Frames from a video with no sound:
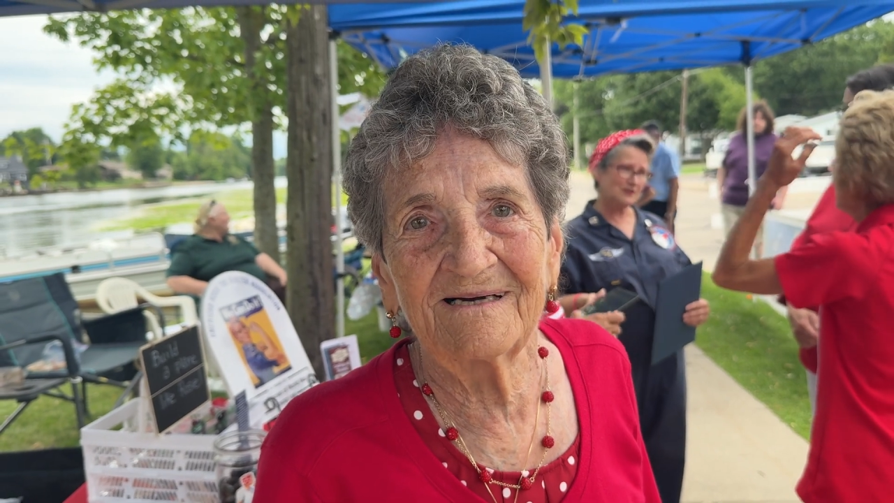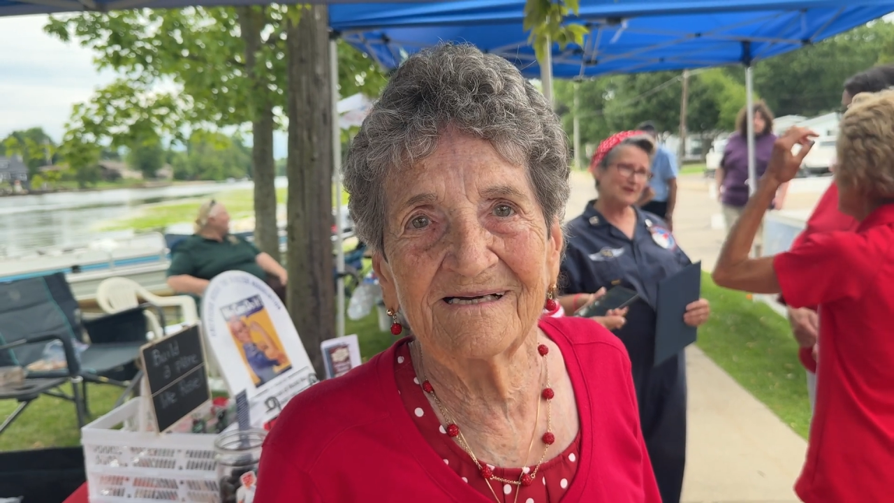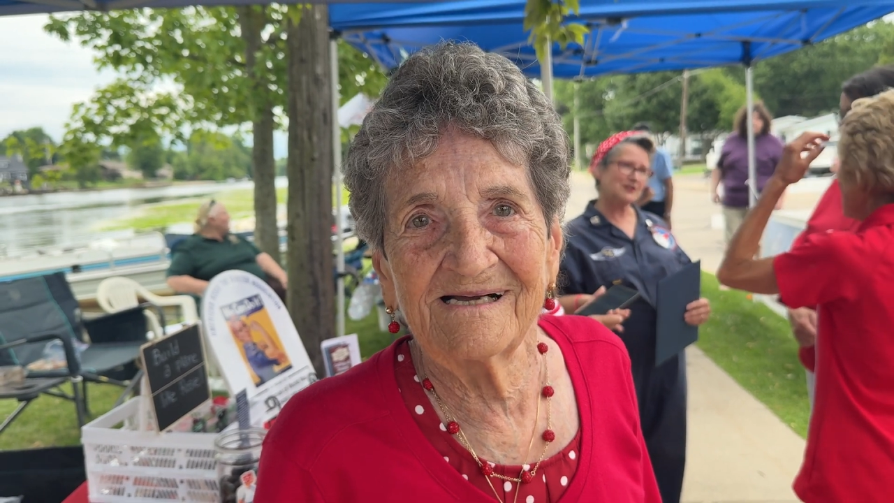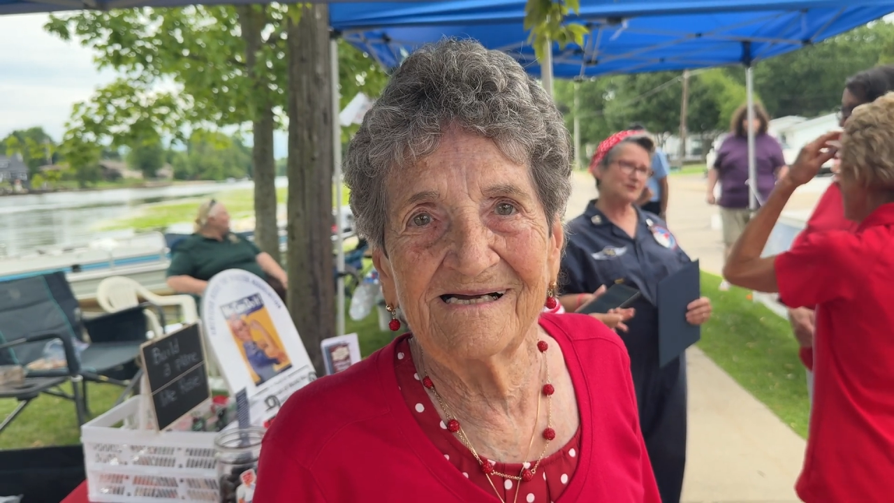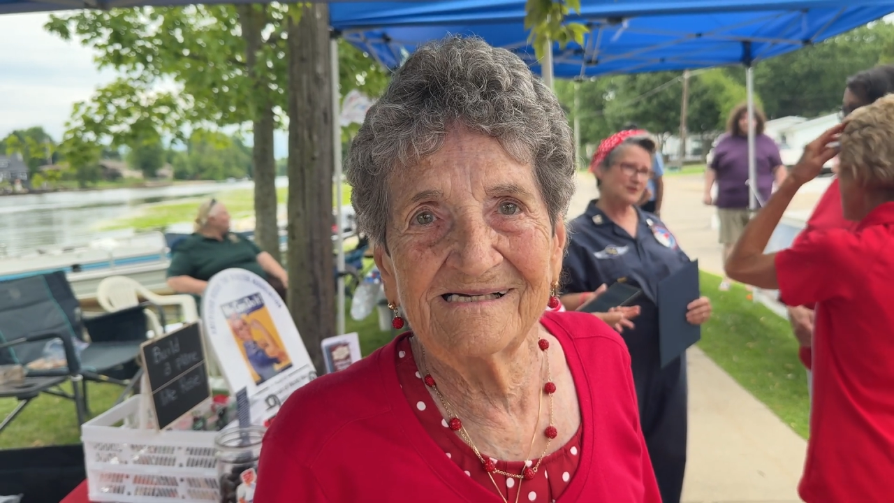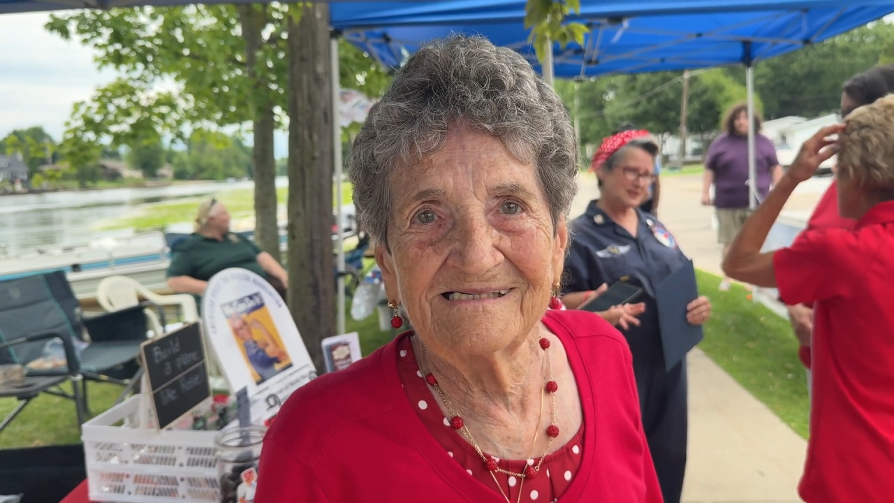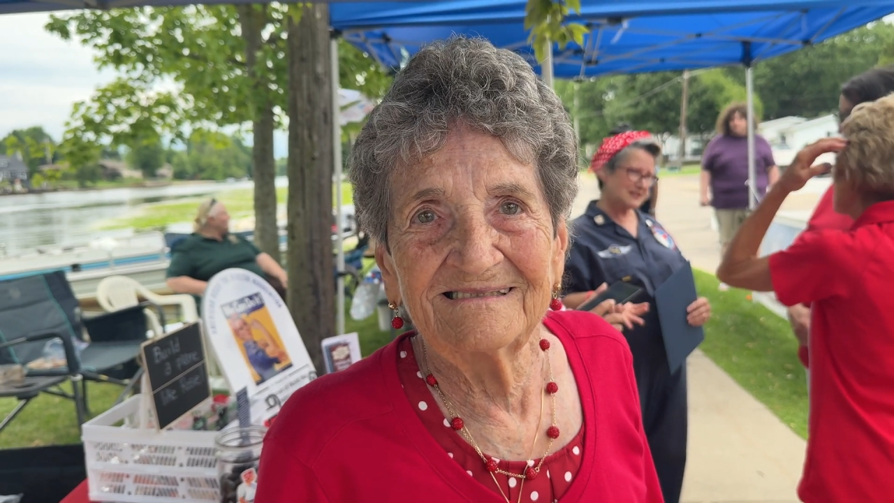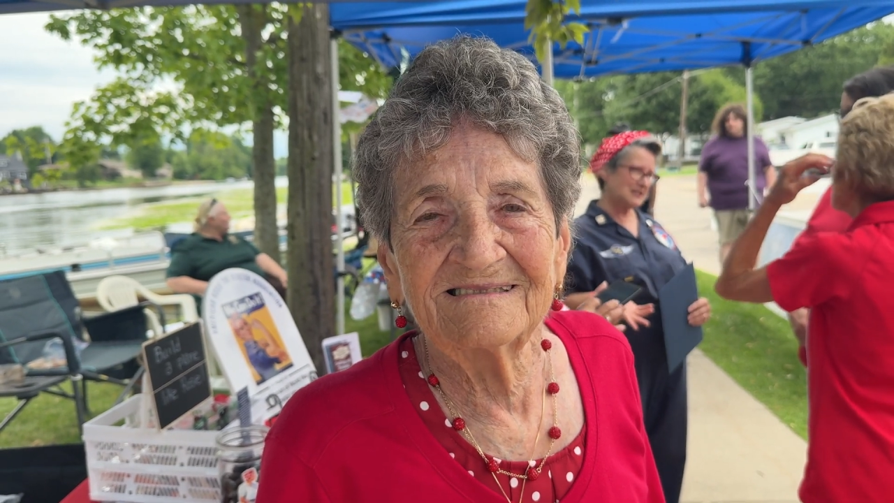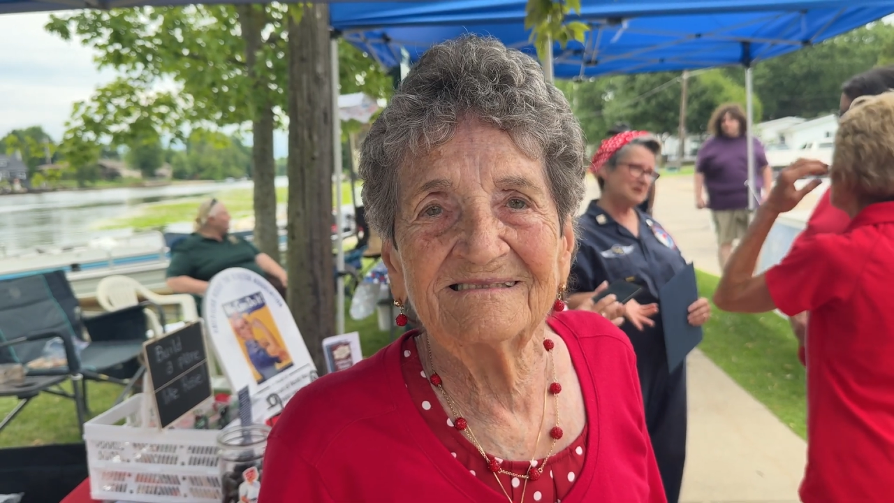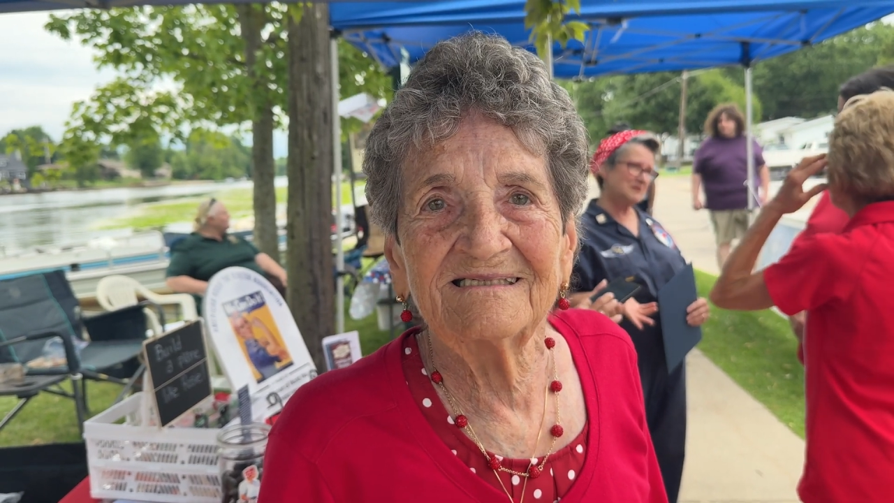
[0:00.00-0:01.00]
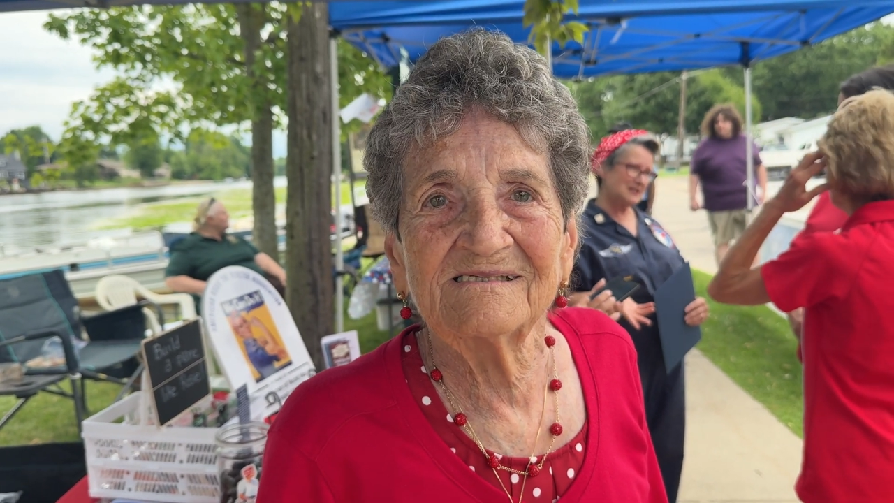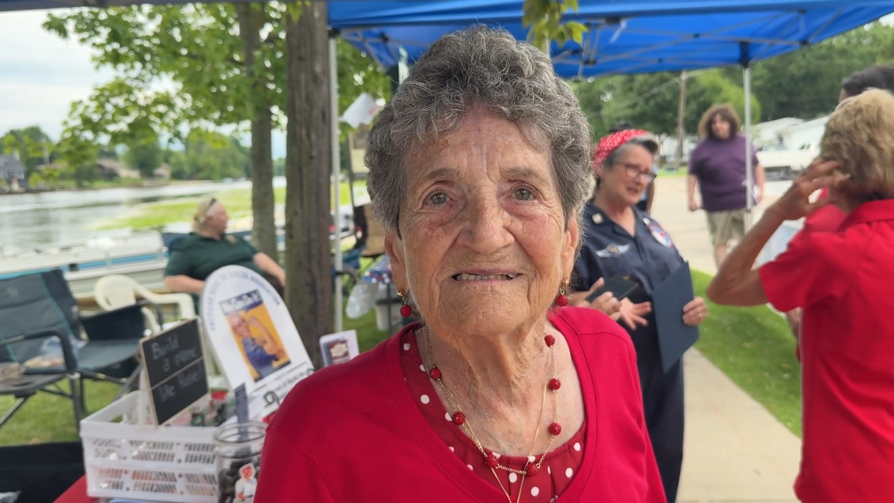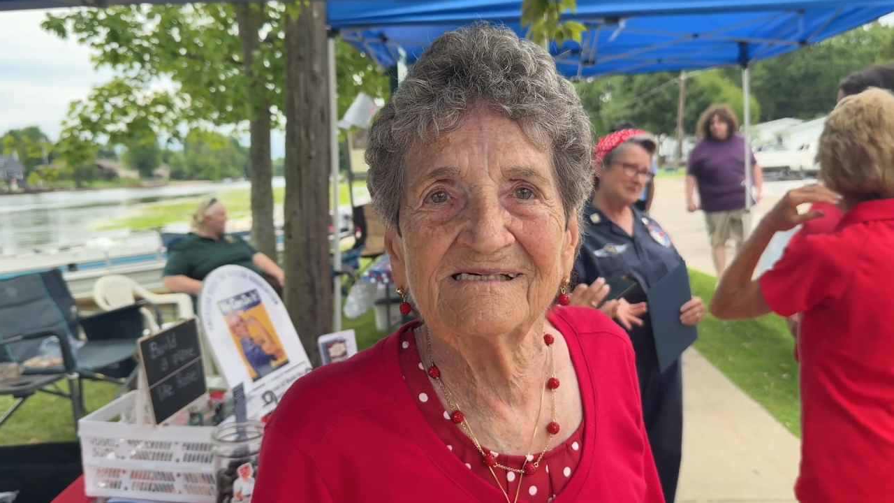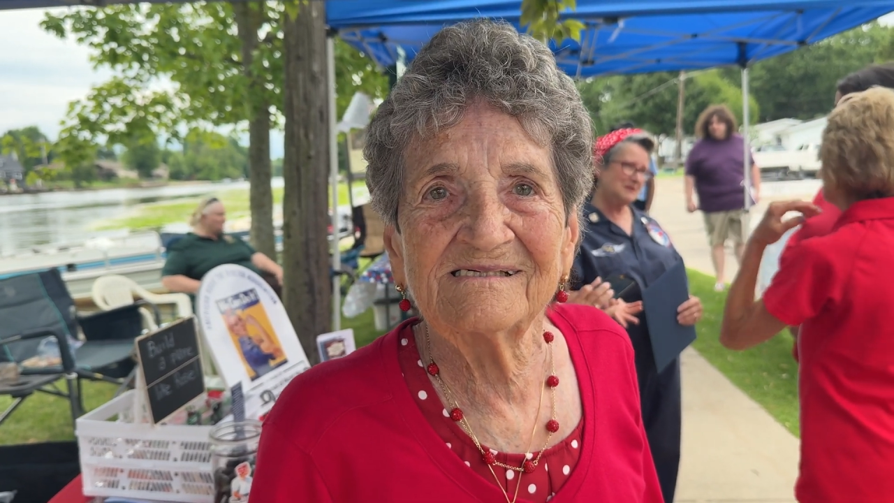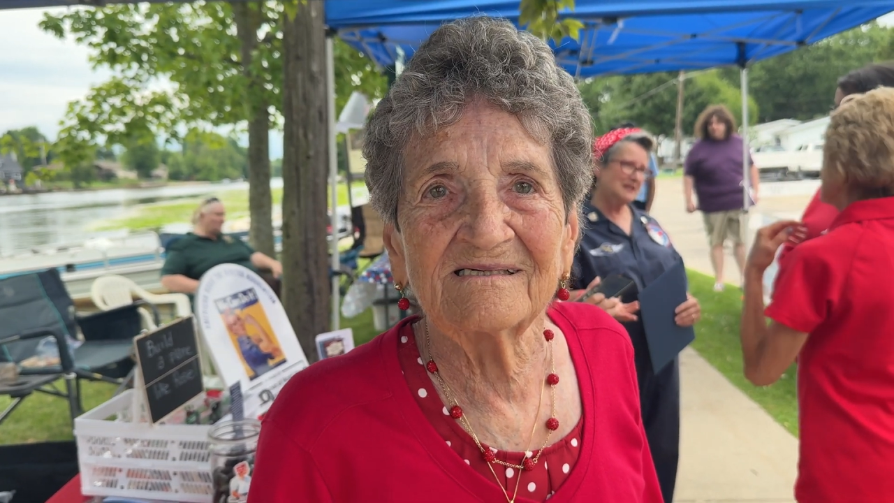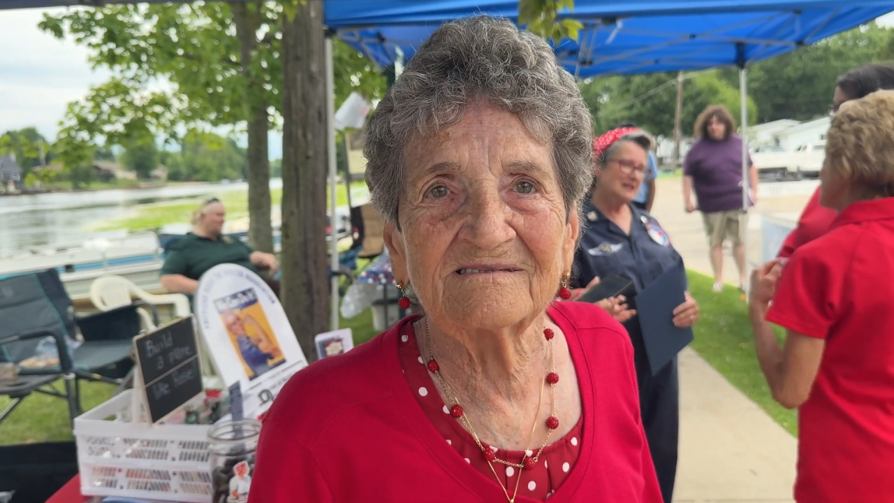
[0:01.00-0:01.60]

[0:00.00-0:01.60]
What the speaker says: And like, did they call